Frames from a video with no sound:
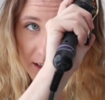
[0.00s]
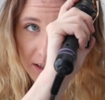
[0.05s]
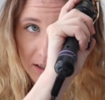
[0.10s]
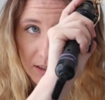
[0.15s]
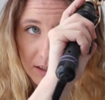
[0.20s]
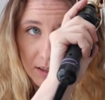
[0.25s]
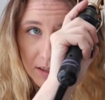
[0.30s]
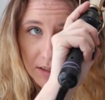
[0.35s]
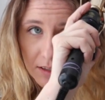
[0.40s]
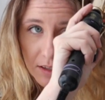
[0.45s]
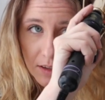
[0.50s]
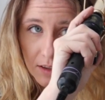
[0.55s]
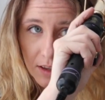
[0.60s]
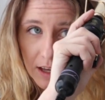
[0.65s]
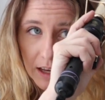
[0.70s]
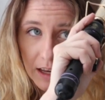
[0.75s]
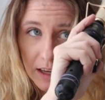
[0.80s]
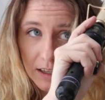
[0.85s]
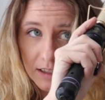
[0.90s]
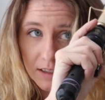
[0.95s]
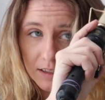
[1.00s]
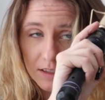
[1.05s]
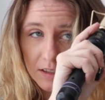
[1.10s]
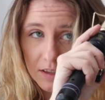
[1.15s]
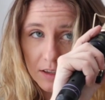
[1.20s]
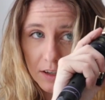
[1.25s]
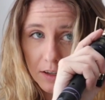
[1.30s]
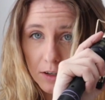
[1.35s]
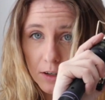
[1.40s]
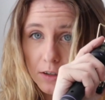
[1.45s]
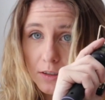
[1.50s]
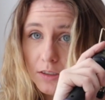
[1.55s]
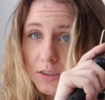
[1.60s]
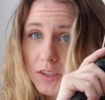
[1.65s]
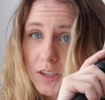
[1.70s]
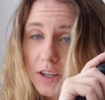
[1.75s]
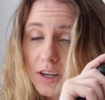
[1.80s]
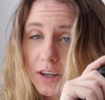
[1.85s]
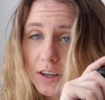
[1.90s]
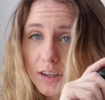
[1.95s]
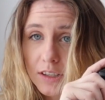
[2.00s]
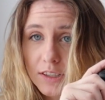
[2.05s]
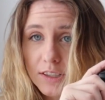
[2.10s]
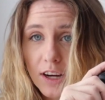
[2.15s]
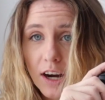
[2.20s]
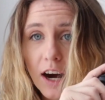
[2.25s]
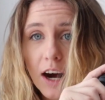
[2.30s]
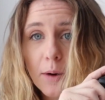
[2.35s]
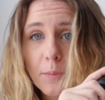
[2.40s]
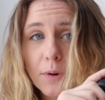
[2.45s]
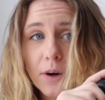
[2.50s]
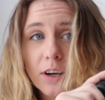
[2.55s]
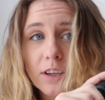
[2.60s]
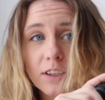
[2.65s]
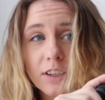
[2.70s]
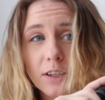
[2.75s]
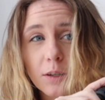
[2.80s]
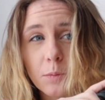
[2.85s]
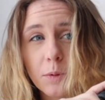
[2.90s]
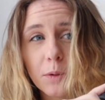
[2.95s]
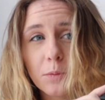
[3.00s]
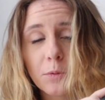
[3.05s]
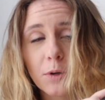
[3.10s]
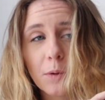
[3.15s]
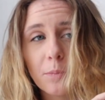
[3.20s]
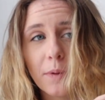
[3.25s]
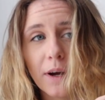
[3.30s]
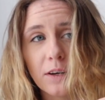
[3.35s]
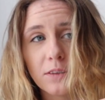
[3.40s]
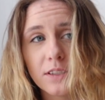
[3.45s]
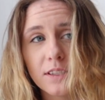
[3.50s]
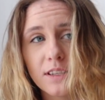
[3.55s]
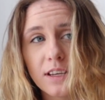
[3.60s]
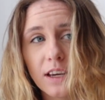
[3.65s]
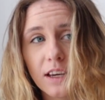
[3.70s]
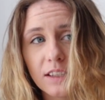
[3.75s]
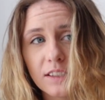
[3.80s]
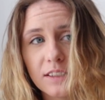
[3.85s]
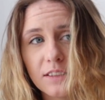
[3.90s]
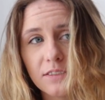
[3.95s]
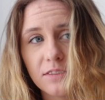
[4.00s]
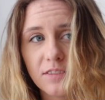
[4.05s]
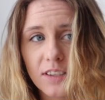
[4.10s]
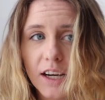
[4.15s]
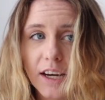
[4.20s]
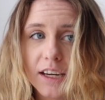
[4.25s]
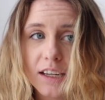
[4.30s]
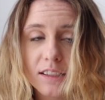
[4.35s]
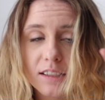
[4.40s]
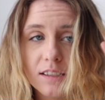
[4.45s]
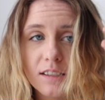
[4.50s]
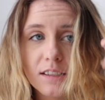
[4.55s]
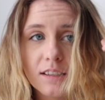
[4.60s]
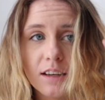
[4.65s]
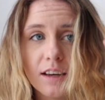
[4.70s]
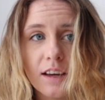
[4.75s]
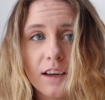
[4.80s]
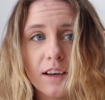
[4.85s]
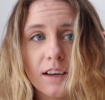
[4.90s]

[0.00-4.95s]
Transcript: is so that the curls that are on top are a little bit more bouncy and defined